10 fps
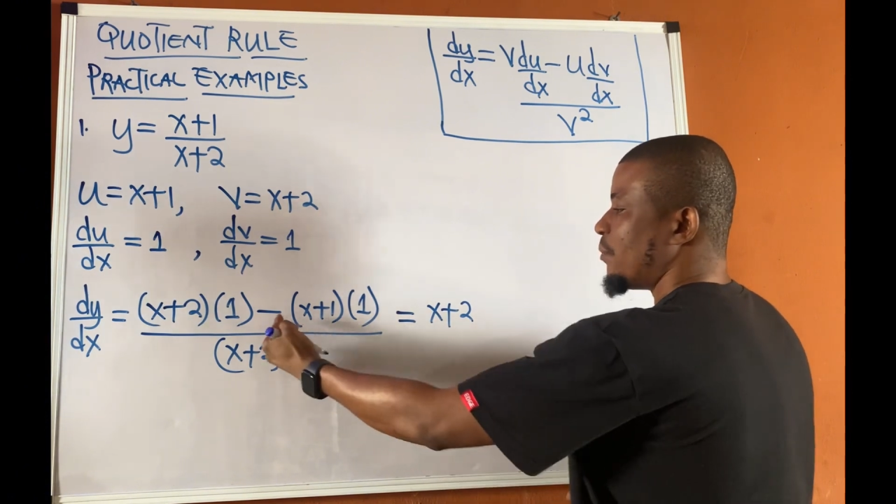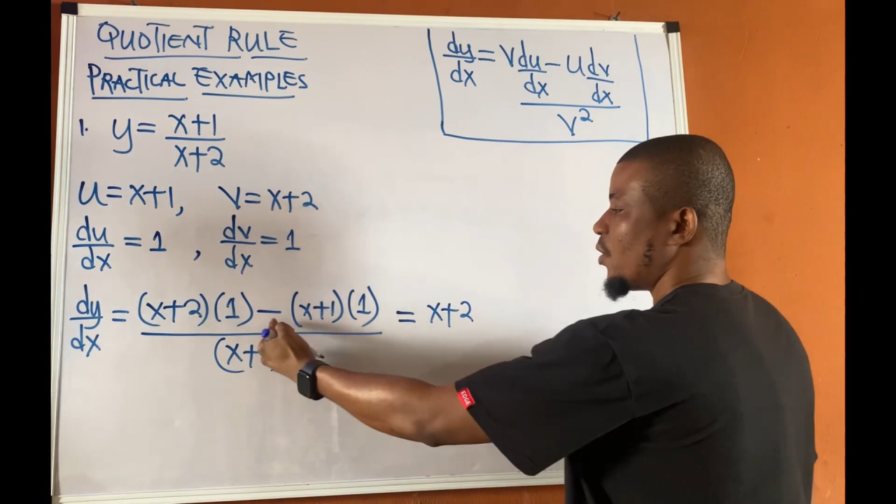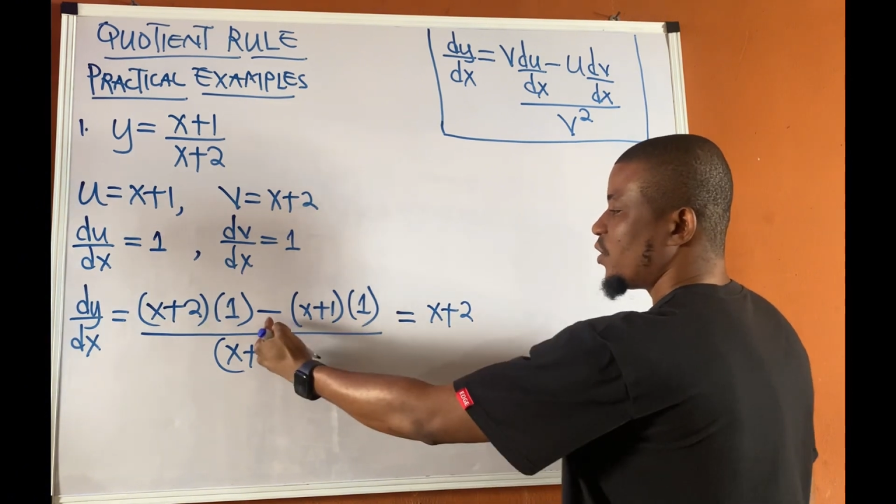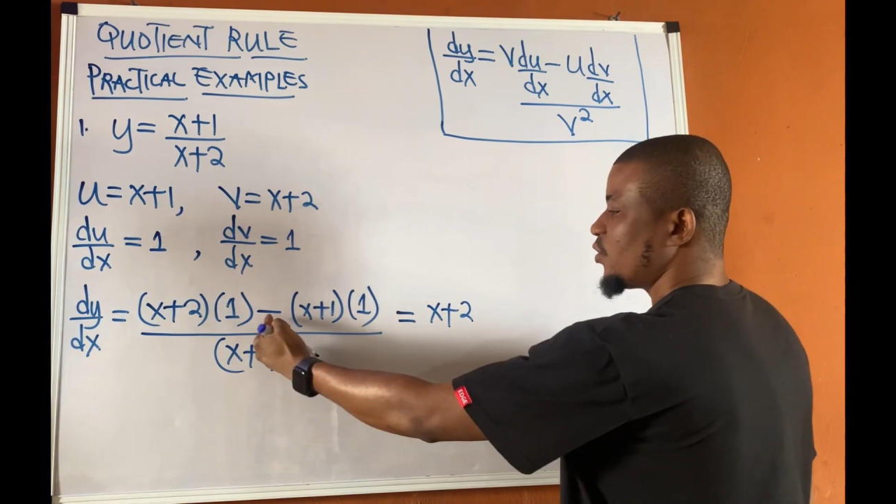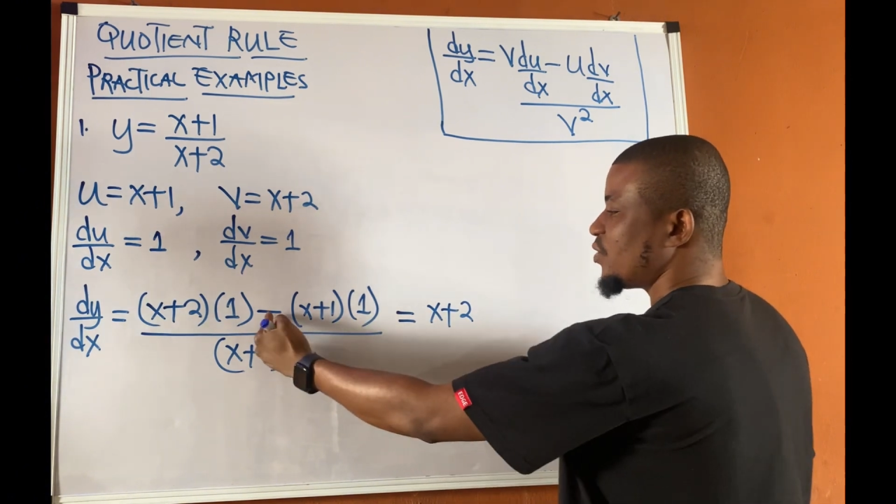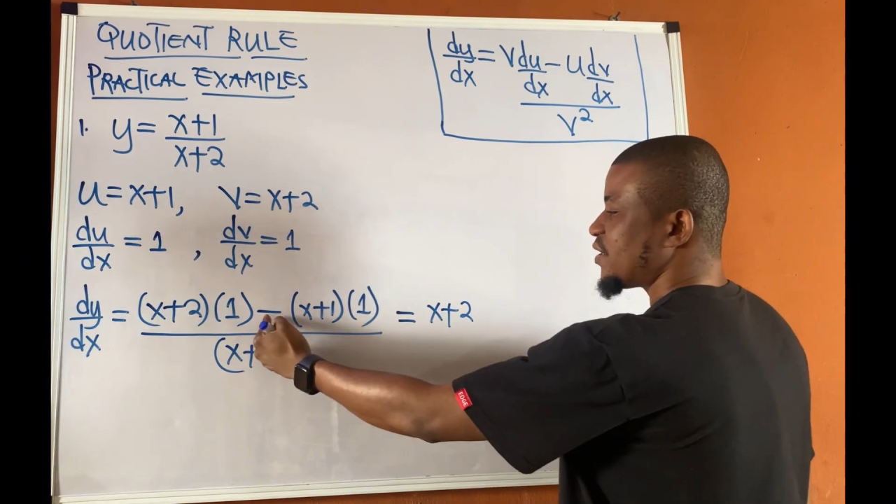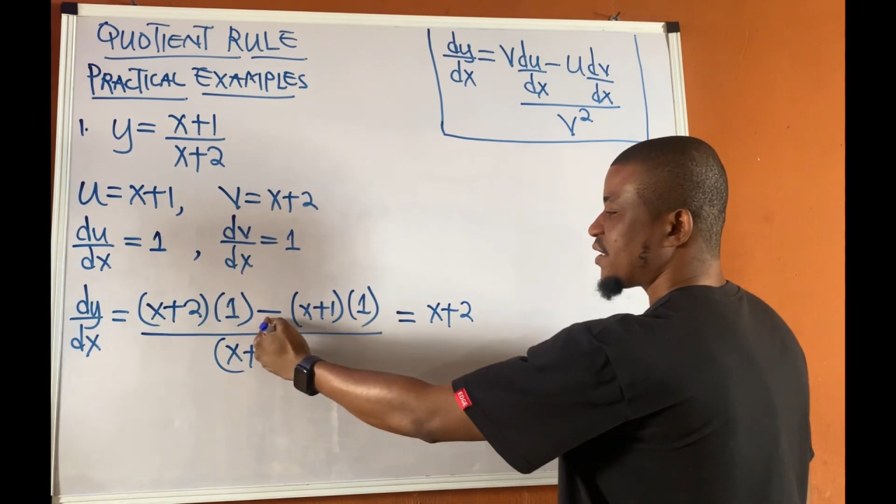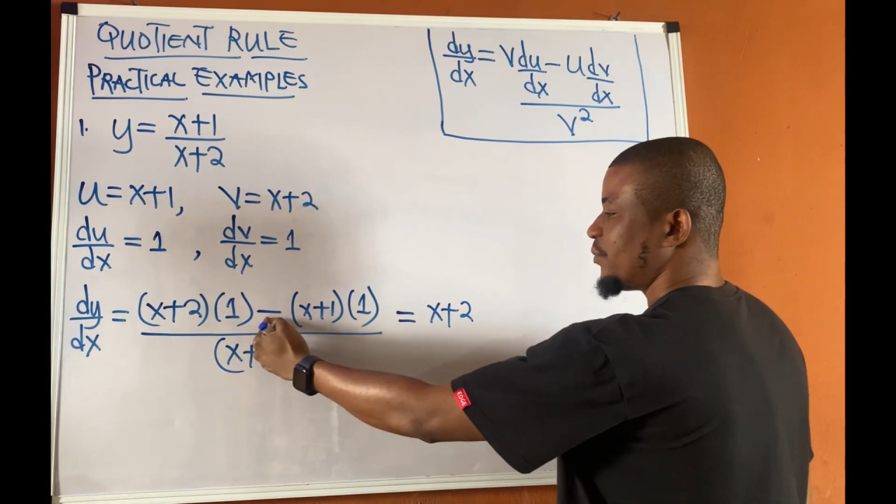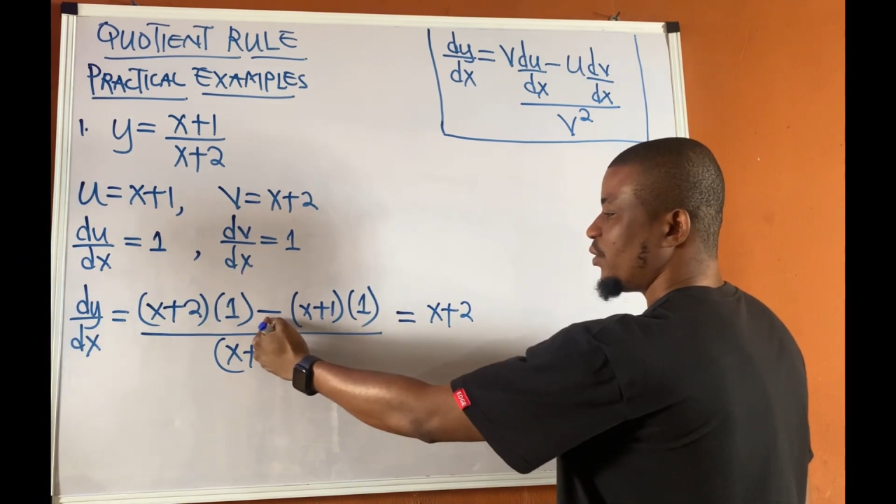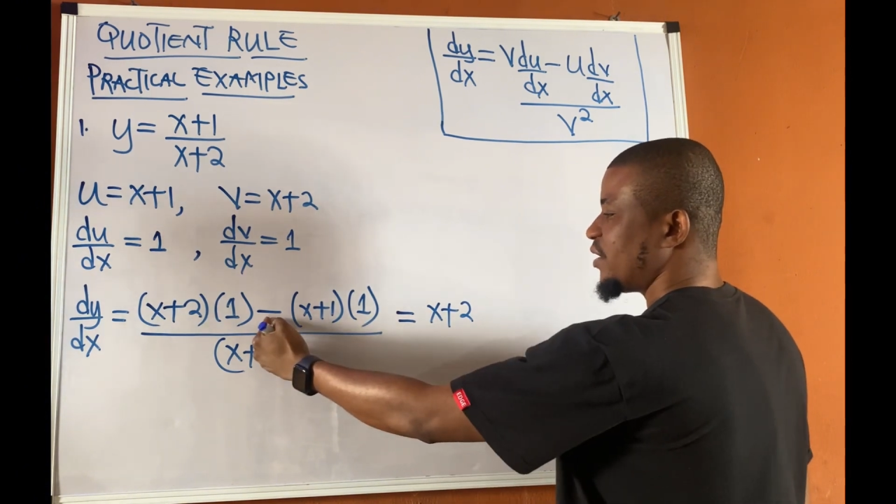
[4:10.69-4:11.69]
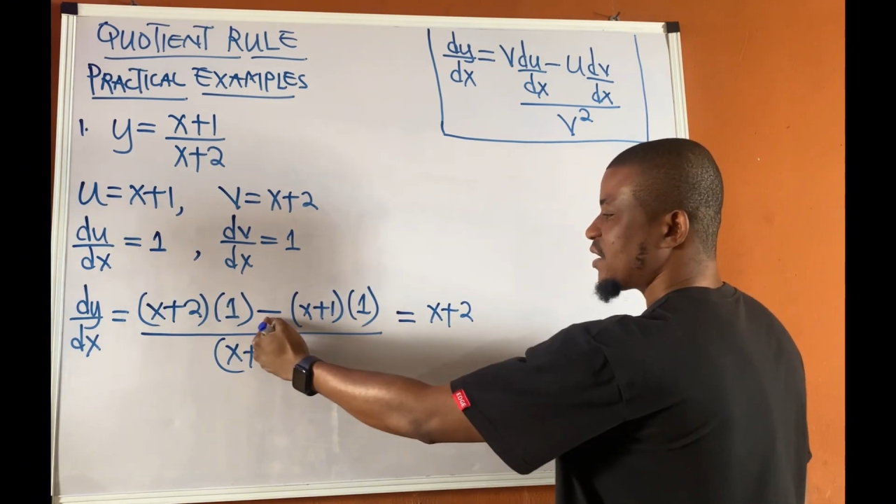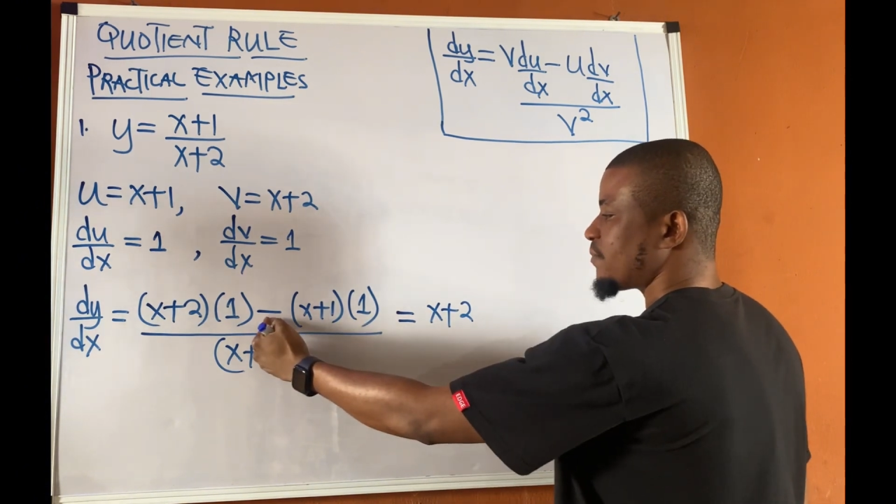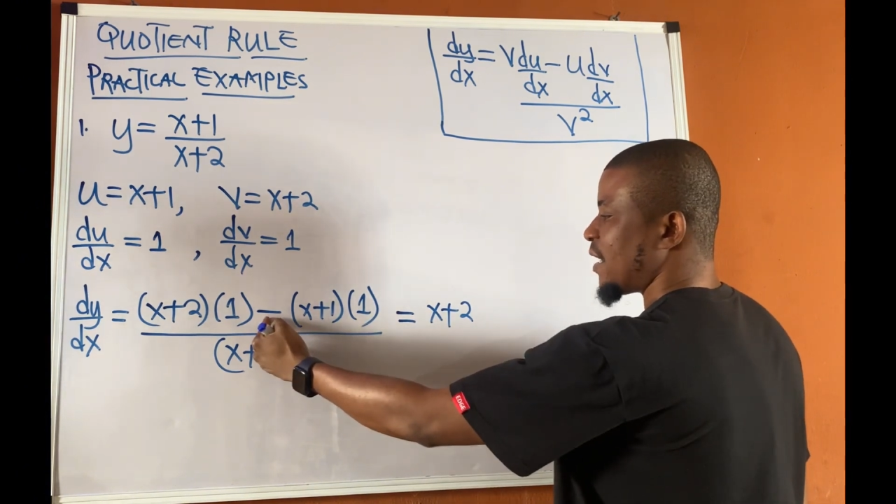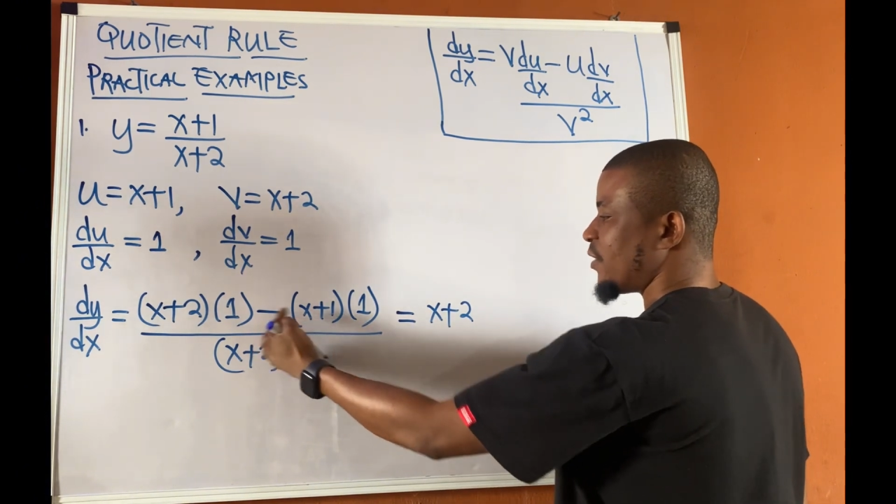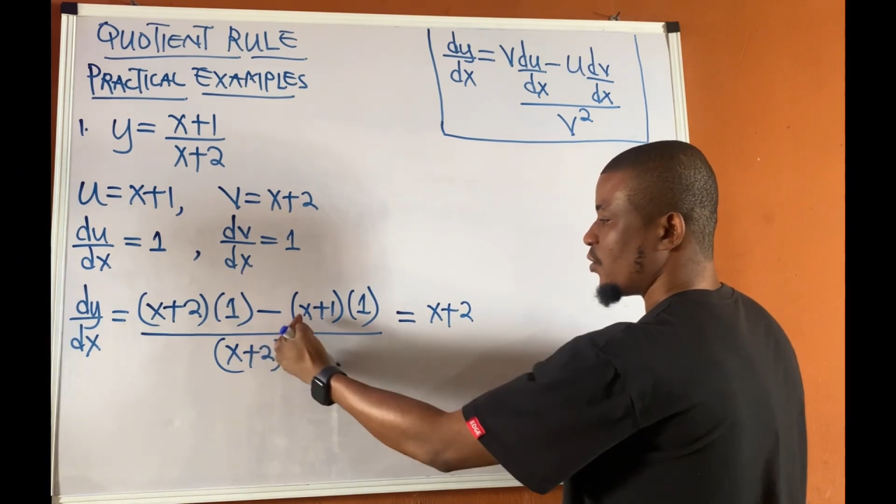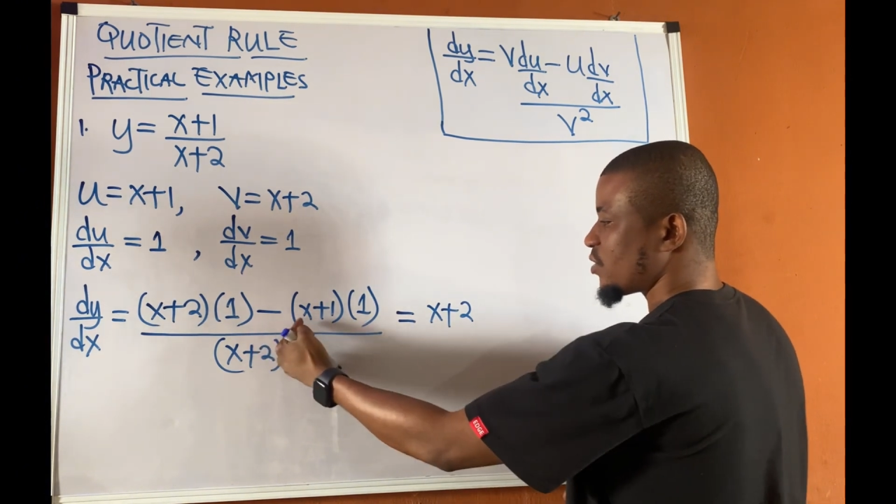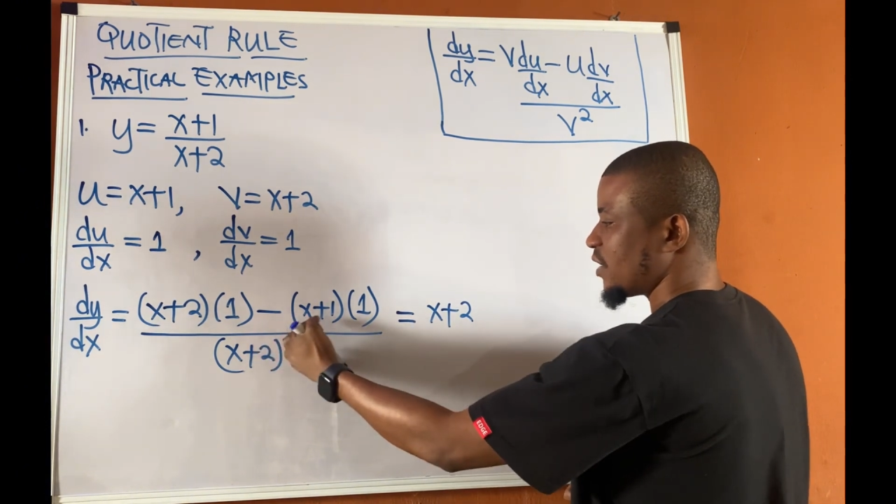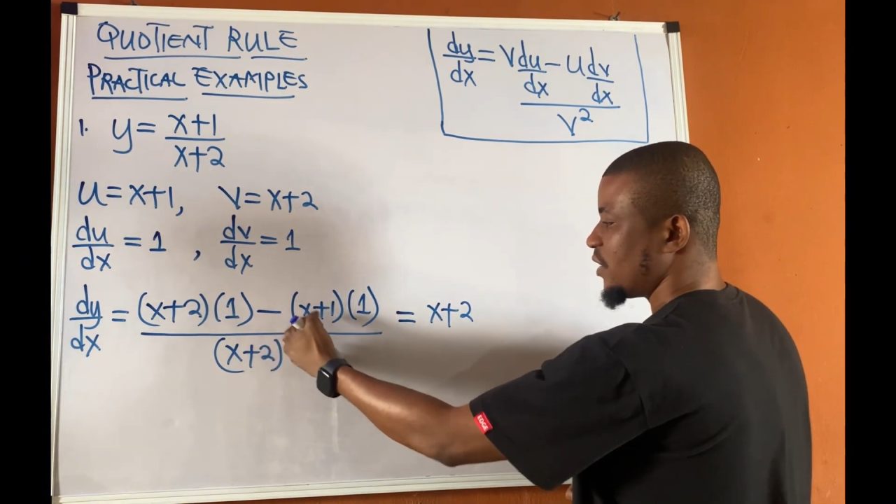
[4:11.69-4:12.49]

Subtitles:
But we need to distribute this minus